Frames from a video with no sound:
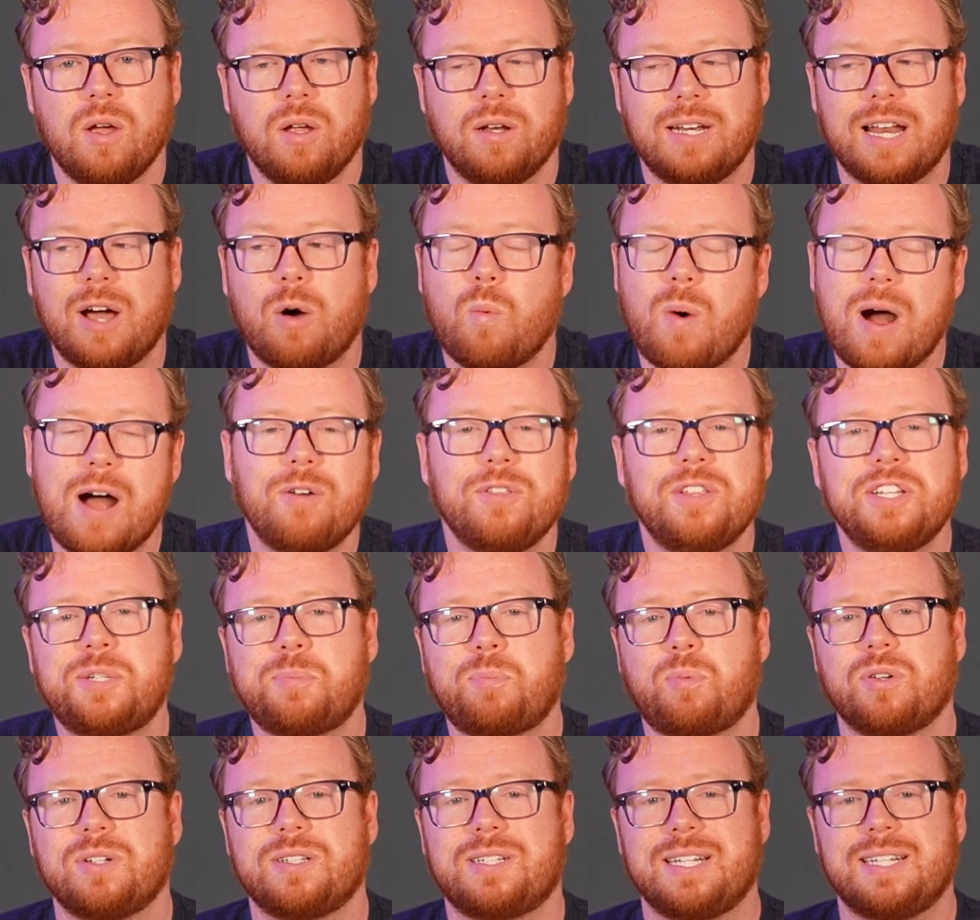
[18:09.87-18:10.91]
Now, while this
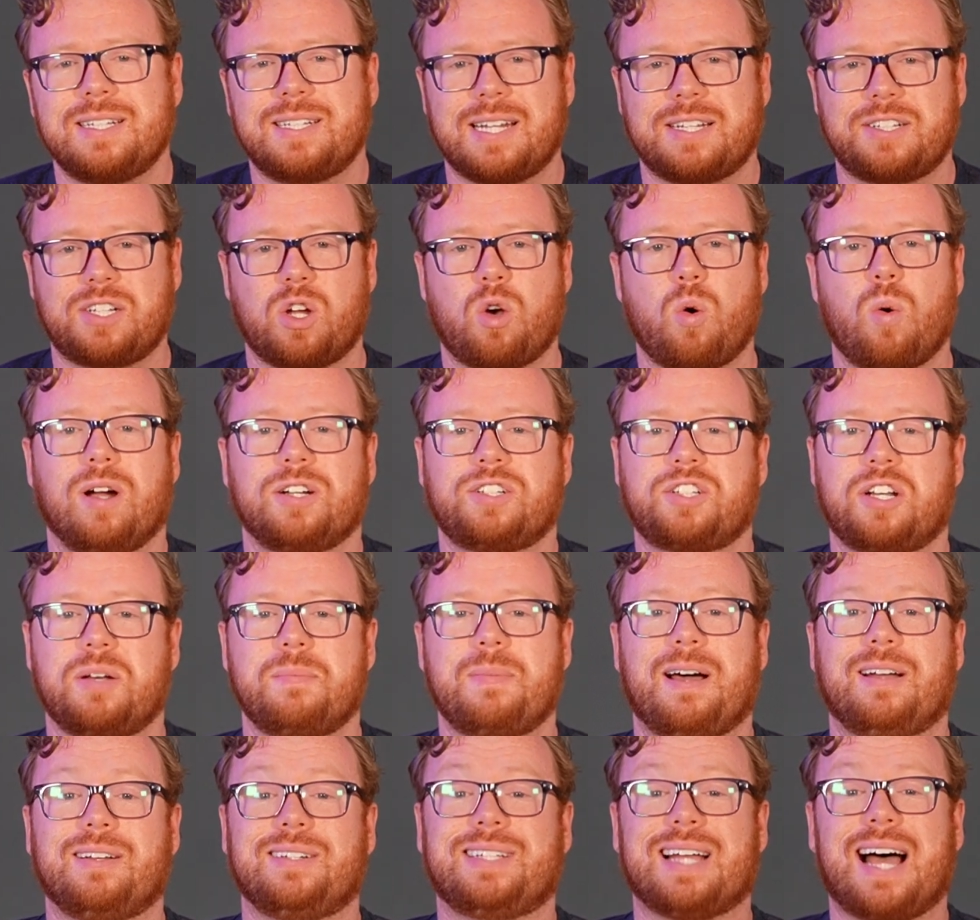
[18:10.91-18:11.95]
presents as a question
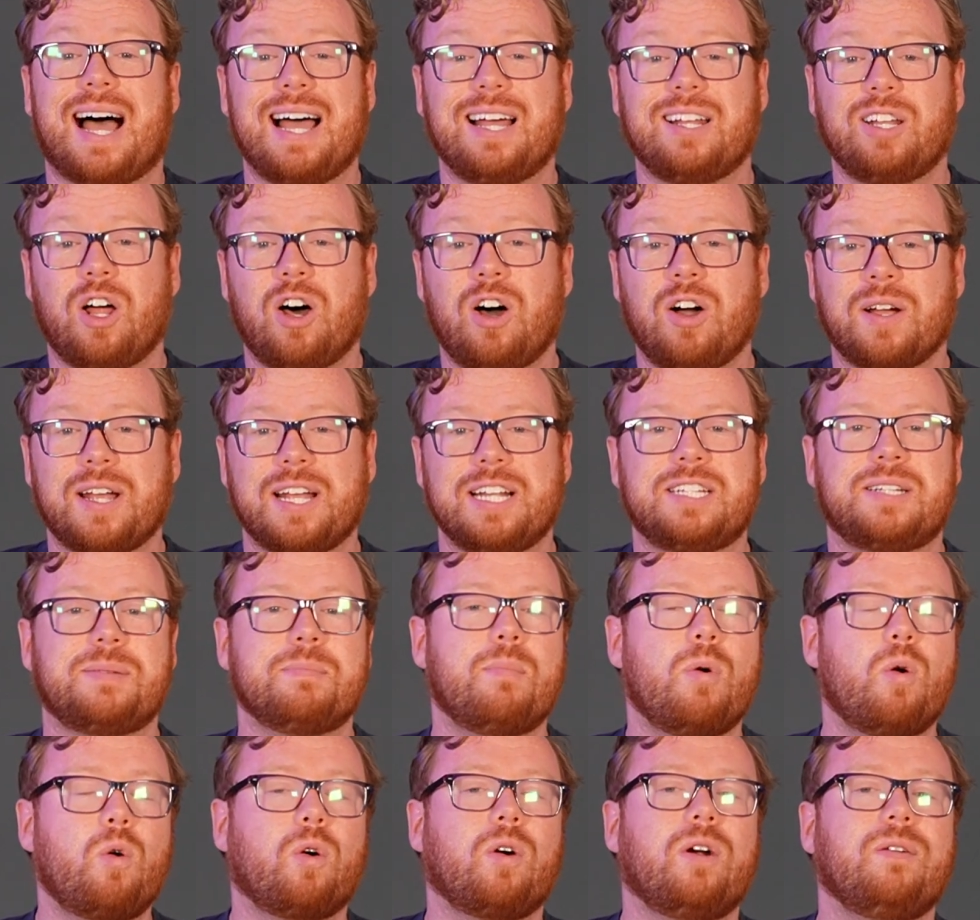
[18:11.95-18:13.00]
about dialogue, it's
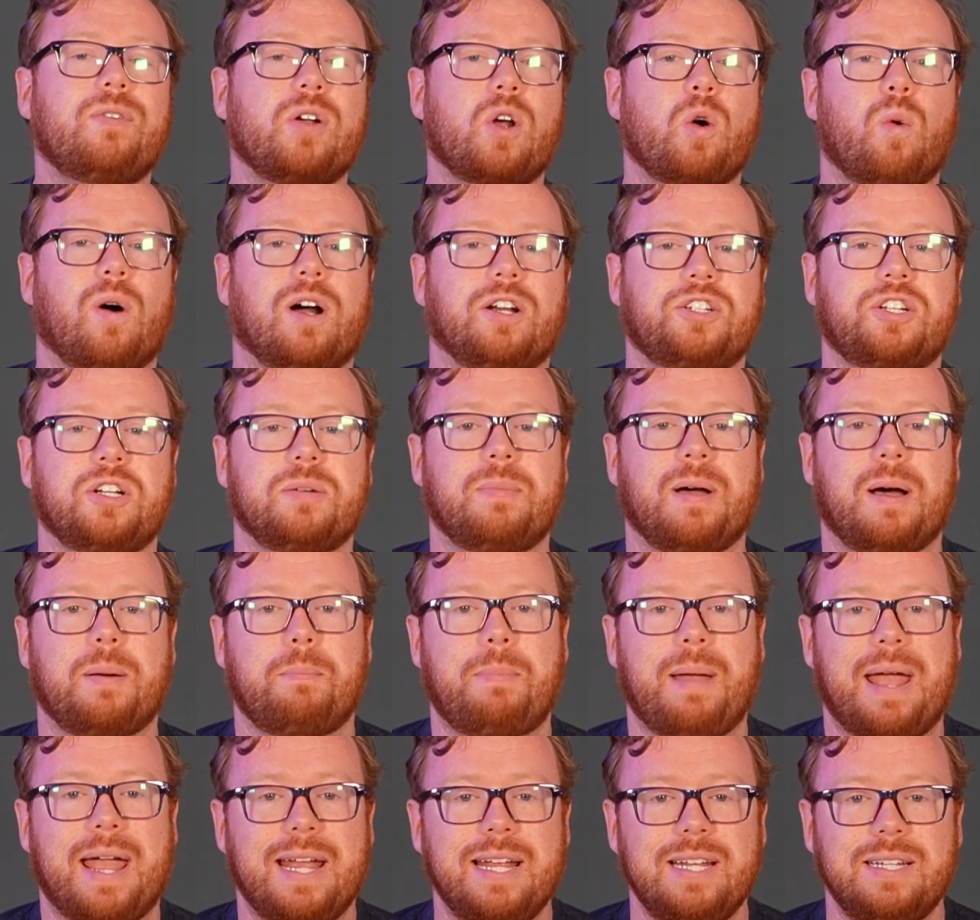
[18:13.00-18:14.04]
more of a question
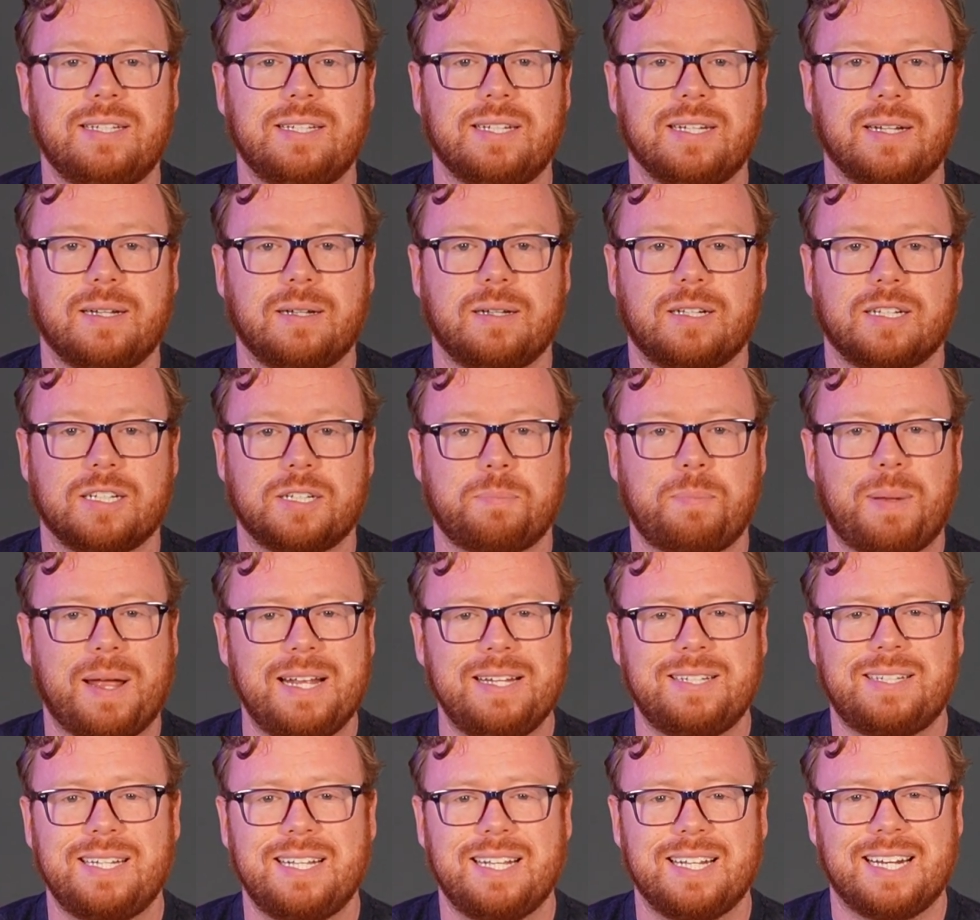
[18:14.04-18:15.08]
about pacing, because
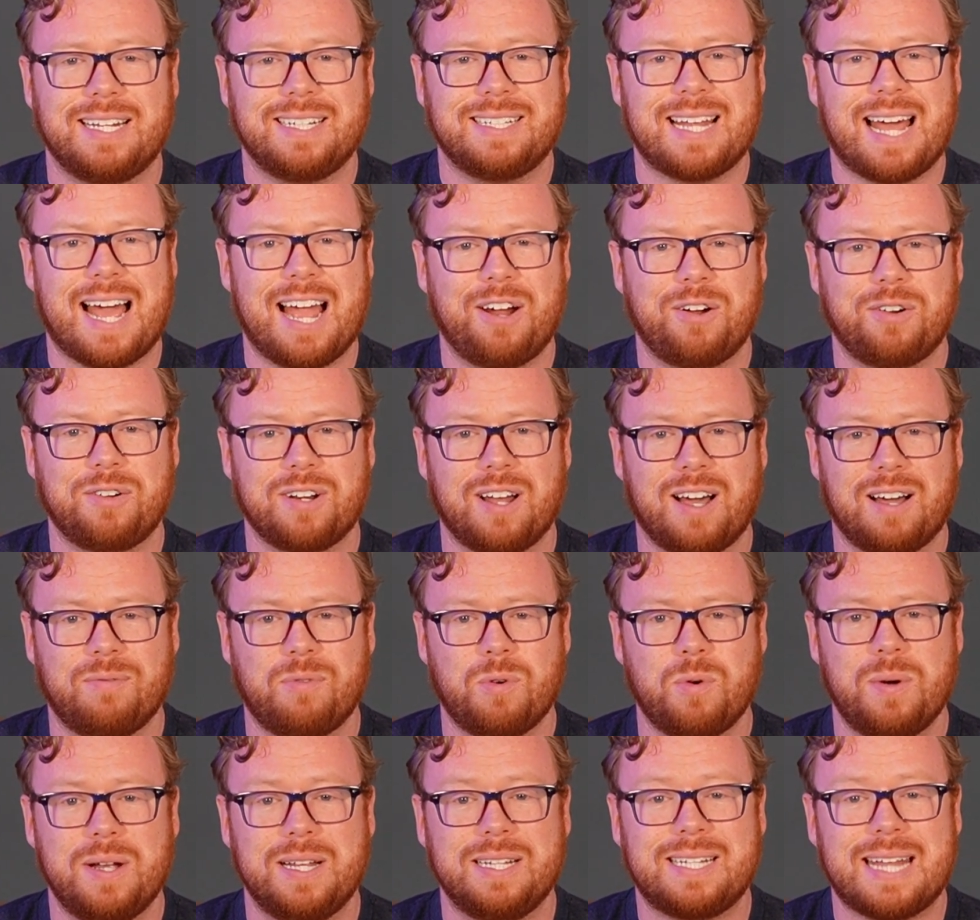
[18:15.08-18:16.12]
pacing an entire
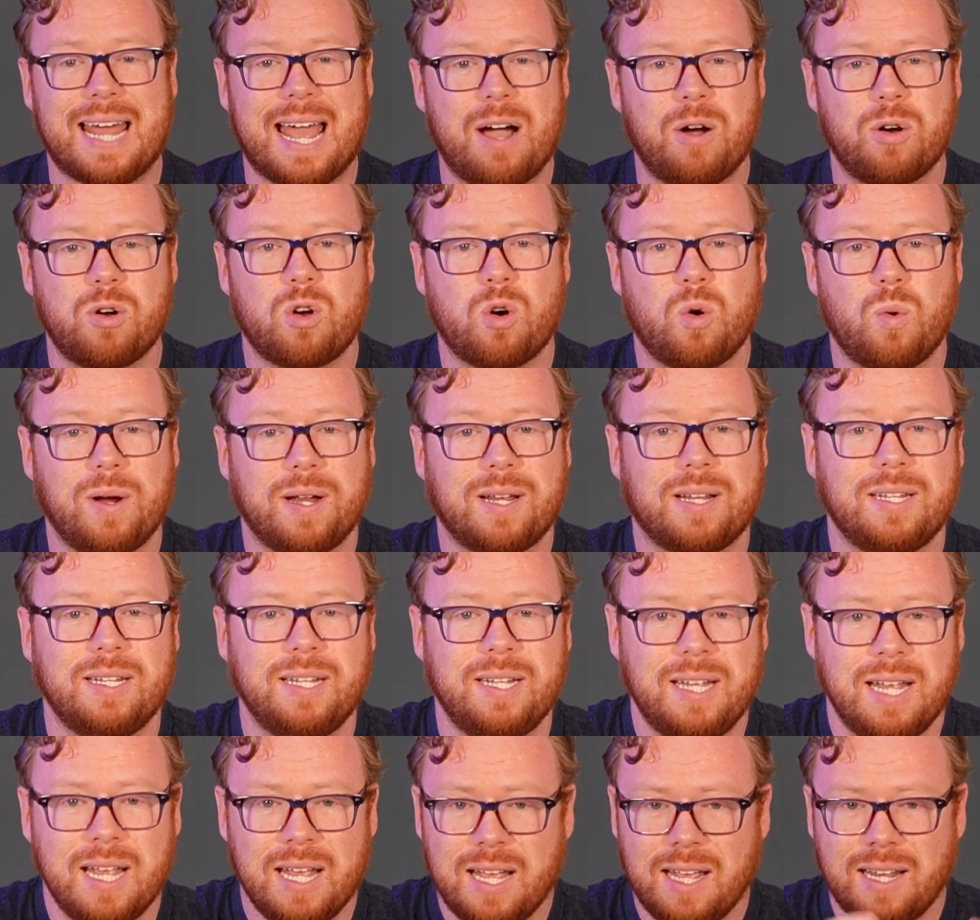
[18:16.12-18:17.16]
novel is how
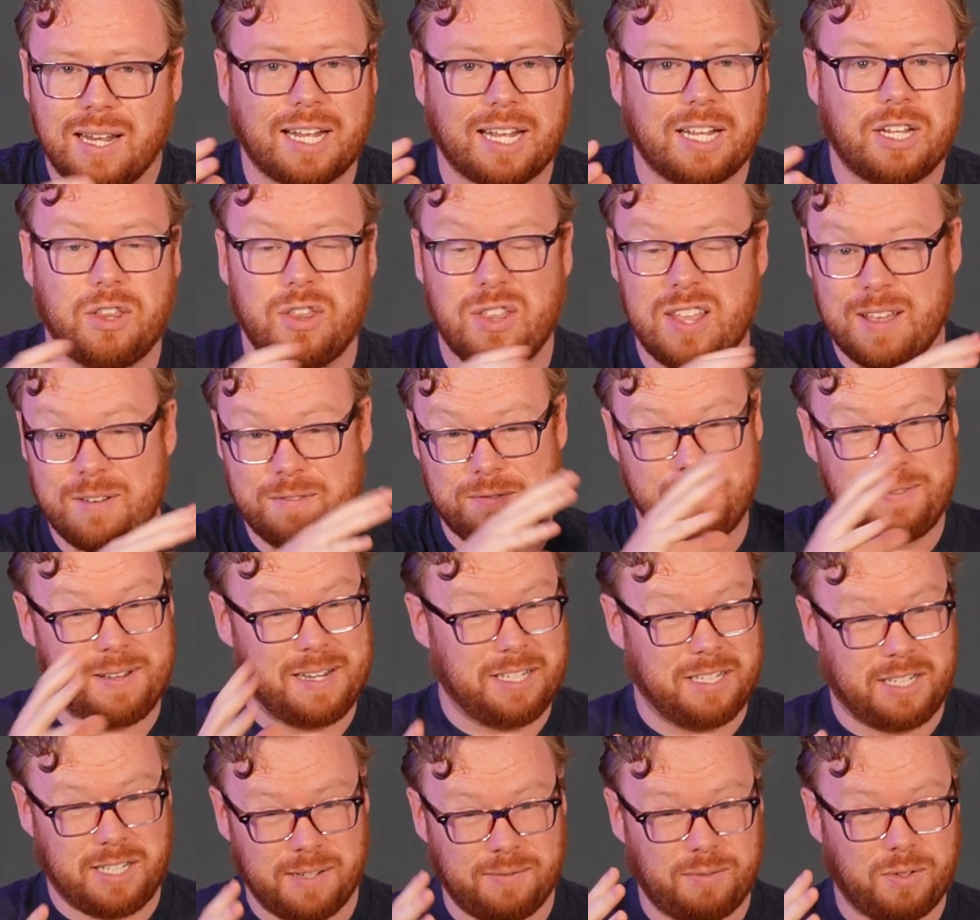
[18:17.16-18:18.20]
quickly the
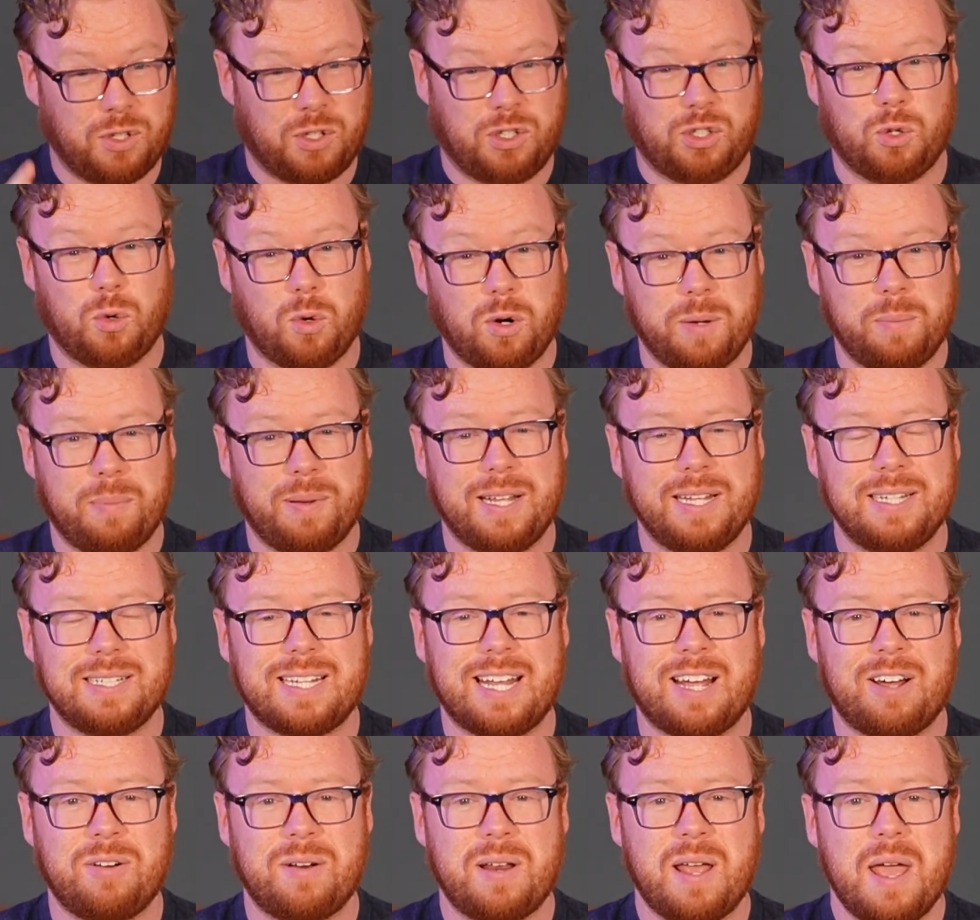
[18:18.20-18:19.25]
events of your story plays
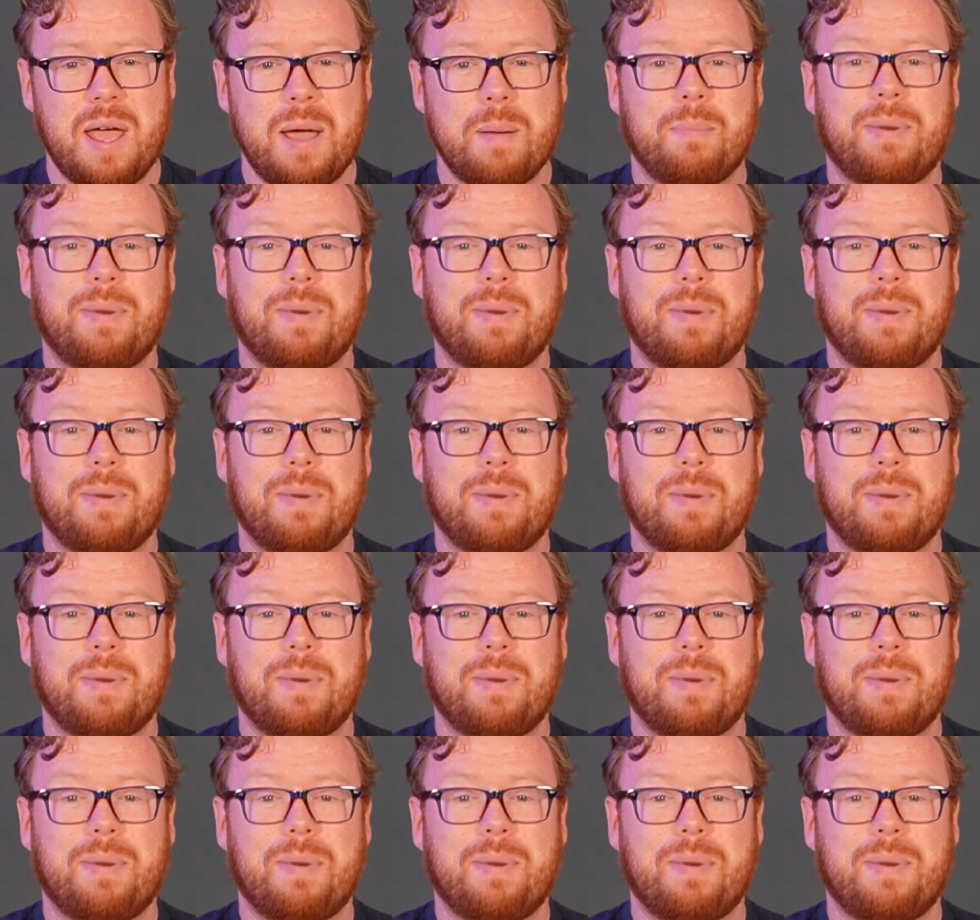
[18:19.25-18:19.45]
out,